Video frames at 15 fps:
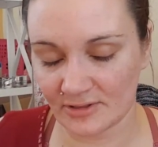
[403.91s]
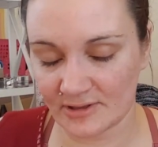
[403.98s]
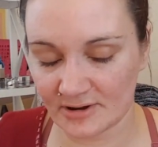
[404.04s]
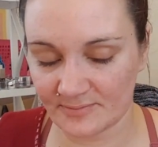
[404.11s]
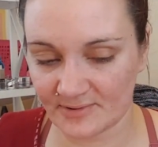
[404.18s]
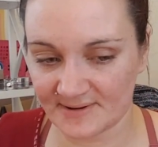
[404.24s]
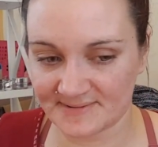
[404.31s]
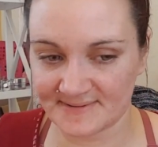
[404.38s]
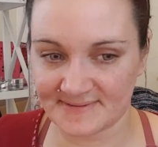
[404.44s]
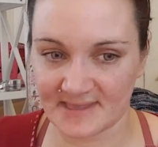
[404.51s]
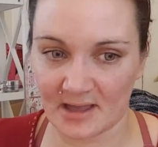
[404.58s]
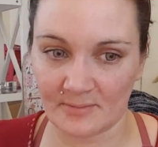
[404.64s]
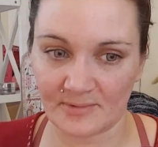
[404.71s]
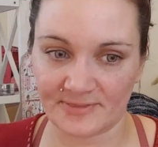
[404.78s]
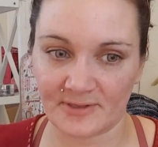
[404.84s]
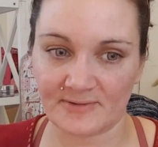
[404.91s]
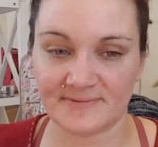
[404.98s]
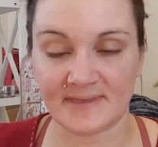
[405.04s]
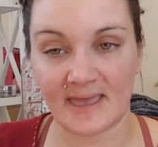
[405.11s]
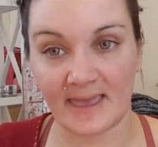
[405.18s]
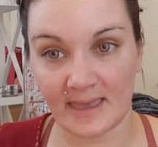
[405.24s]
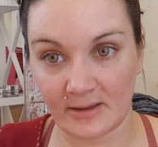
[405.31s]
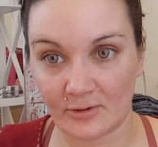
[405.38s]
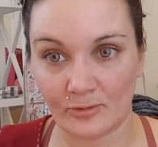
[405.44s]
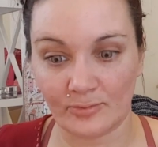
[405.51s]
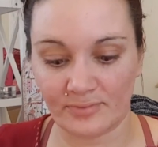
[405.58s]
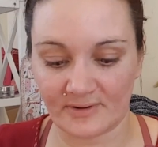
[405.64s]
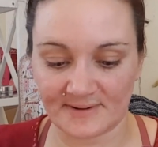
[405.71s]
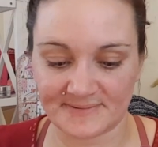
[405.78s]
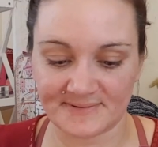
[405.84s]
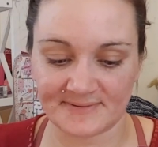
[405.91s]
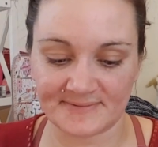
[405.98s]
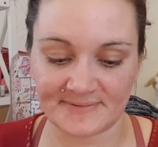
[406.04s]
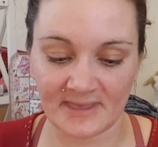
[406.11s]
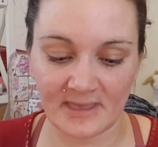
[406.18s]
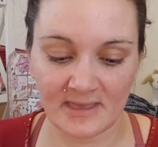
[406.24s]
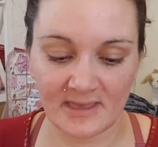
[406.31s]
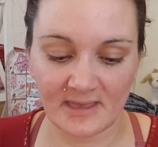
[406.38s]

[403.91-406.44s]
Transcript: a lot of brushes come with those angle brushes,